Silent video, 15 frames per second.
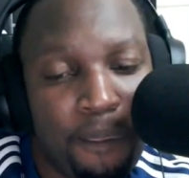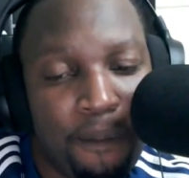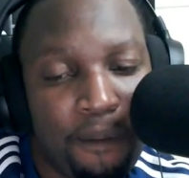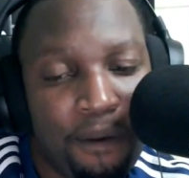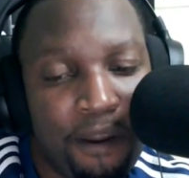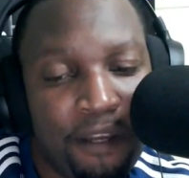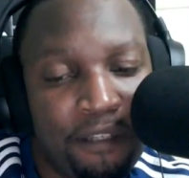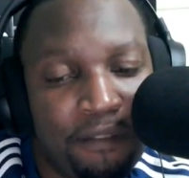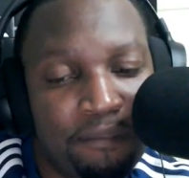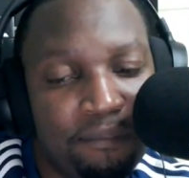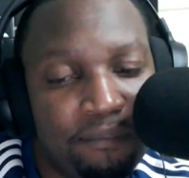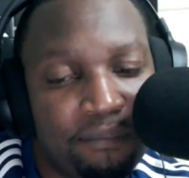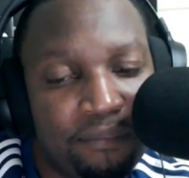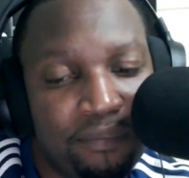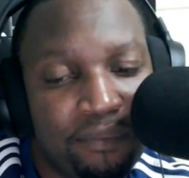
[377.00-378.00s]
All right.
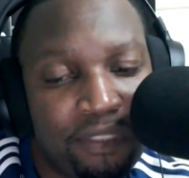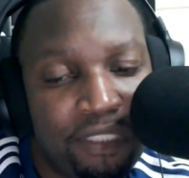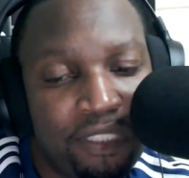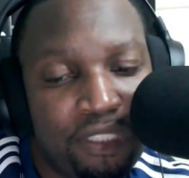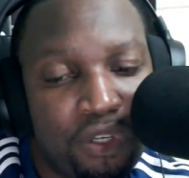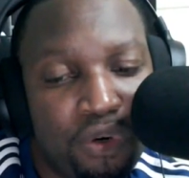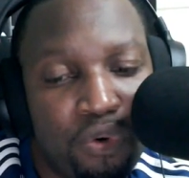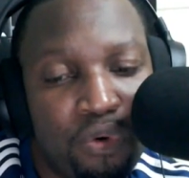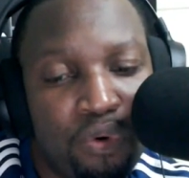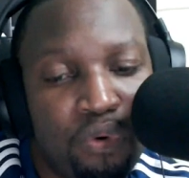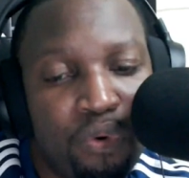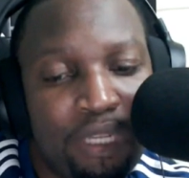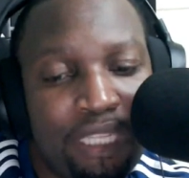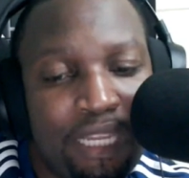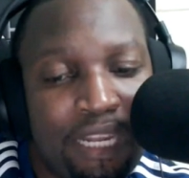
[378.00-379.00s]
Now,
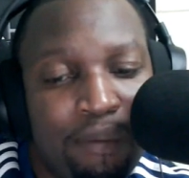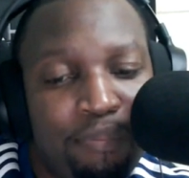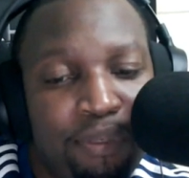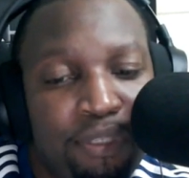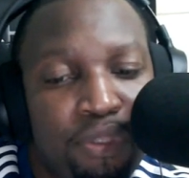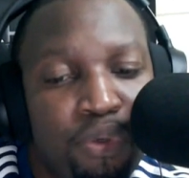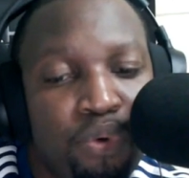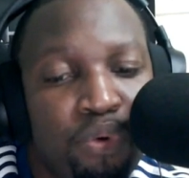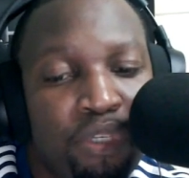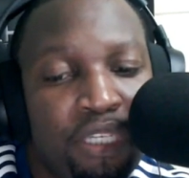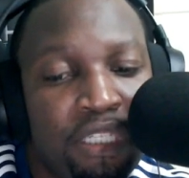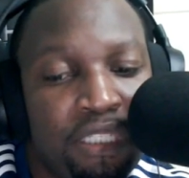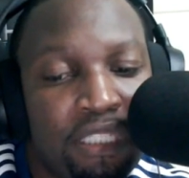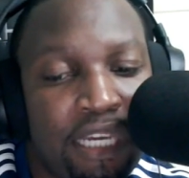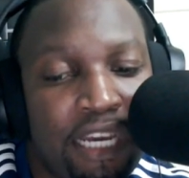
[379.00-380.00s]
what had happened though, he
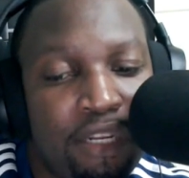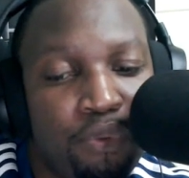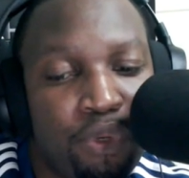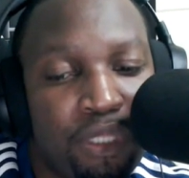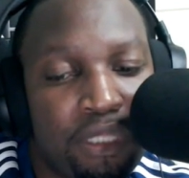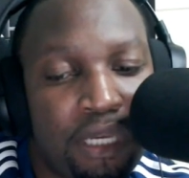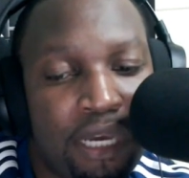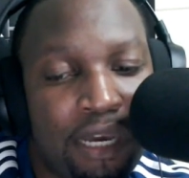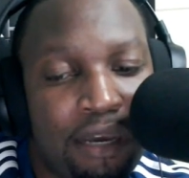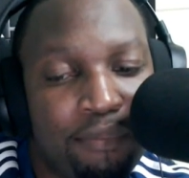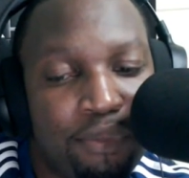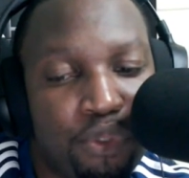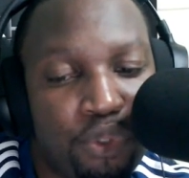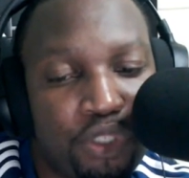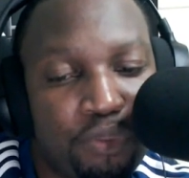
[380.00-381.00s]
signed with
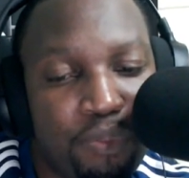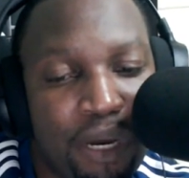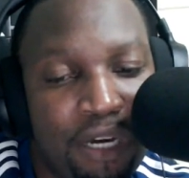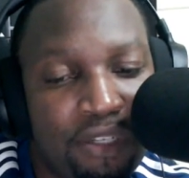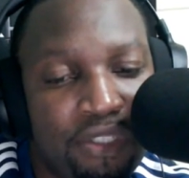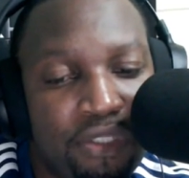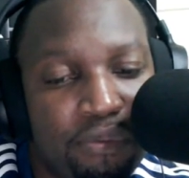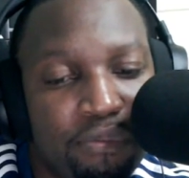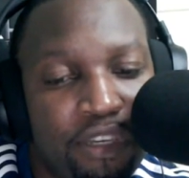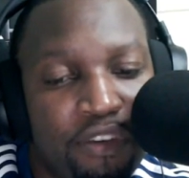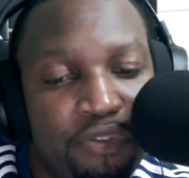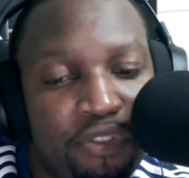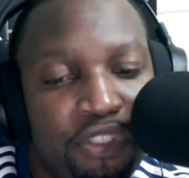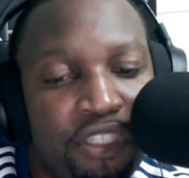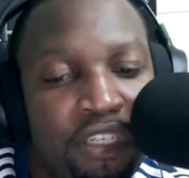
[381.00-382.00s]
Switchbacks
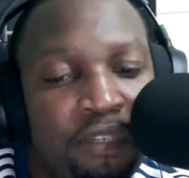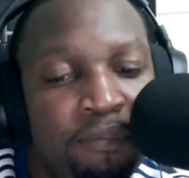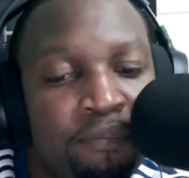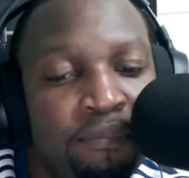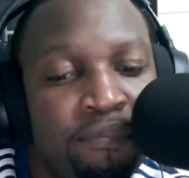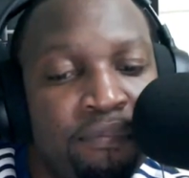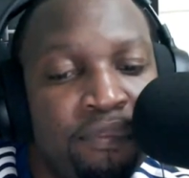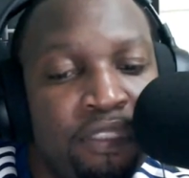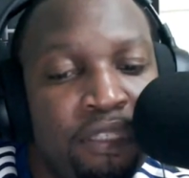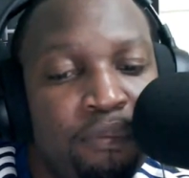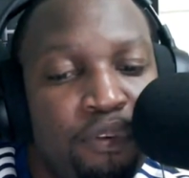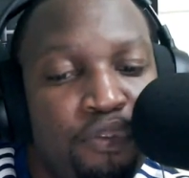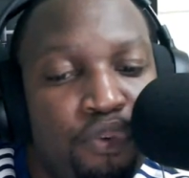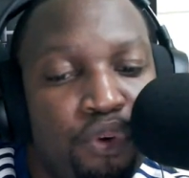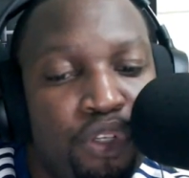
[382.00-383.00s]
FC
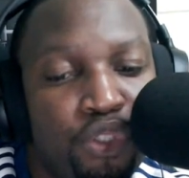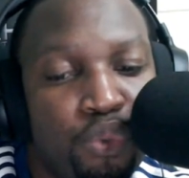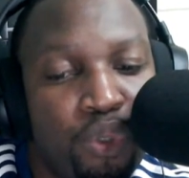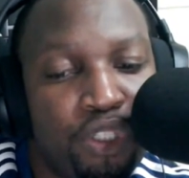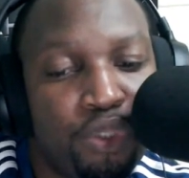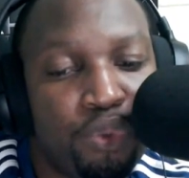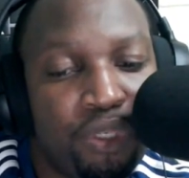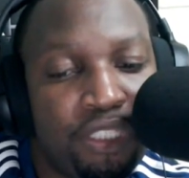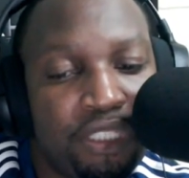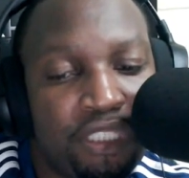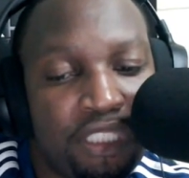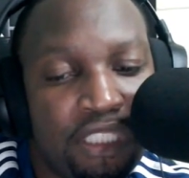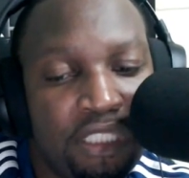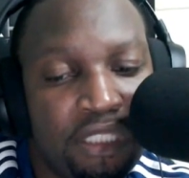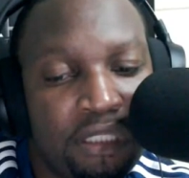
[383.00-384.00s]
before the 2020
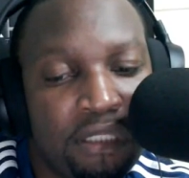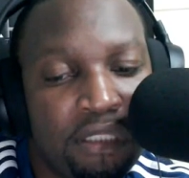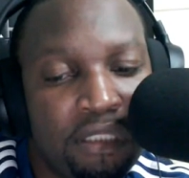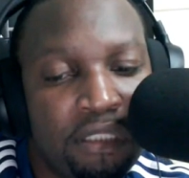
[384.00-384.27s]
season,